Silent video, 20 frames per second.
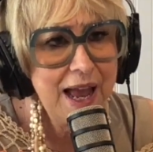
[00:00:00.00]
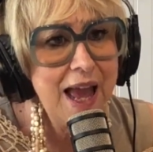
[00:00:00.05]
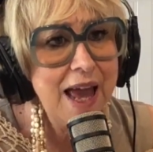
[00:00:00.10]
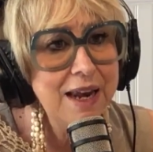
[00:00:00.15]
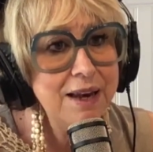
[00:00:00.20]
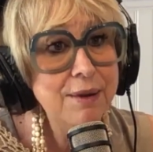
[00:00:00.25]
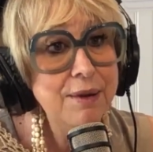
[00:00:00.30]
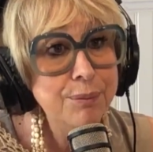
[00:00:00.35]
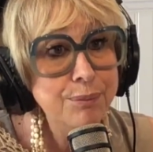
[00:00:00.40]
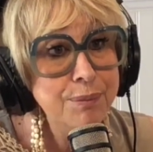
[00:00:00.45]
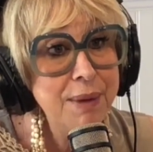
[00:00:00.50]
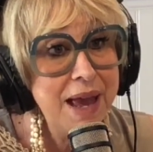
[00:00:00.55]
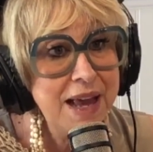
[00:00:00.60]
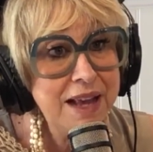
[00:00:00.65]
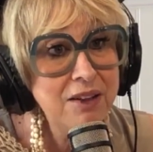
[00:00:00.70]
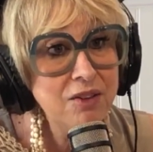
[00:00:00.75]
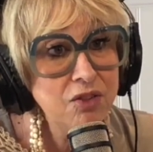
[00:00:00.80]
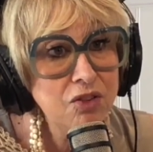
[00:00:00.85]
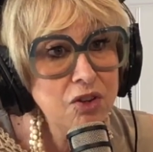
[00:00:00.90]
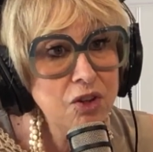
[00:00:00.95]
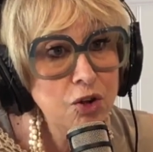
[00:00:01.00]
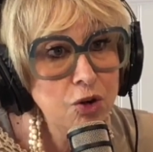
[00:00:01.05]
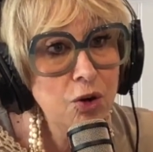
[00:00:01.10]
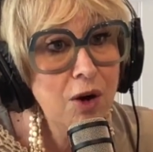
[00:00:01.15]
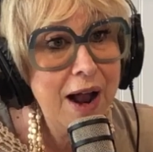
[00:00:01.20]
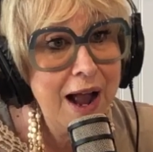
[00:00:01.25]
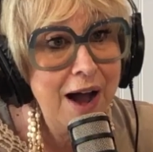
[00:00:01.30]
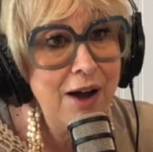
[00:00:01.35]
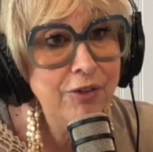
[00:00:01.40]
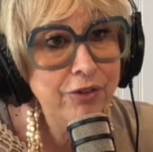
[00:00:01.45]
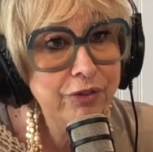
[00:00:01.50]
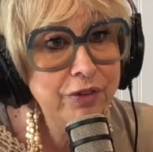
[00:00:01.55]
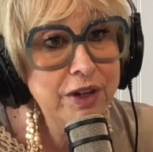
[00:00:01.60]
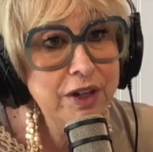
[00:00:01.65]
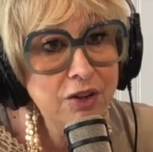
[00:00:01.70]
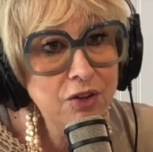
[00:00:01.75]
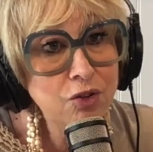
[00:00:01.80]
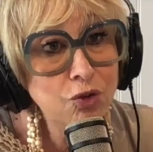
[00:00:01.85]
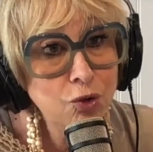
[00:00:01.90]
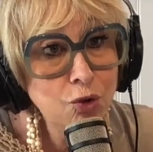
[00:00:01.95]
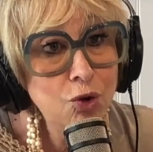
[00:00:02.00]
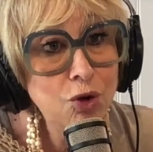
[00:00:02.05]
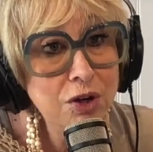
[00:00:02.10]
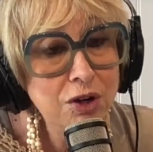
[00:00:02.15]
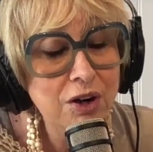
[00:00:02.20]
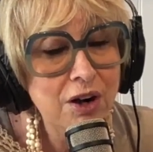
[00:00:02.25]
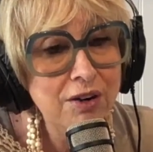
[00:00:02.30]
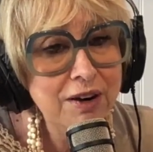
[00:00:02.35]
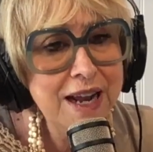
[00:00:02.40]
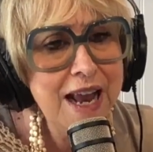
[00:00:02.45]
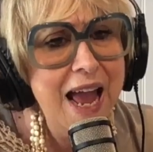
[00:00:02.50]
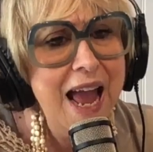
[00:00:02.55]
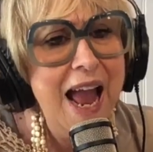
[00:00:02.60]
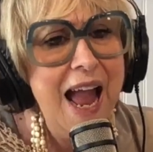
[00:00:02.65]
and it makes your outfit extraordinary.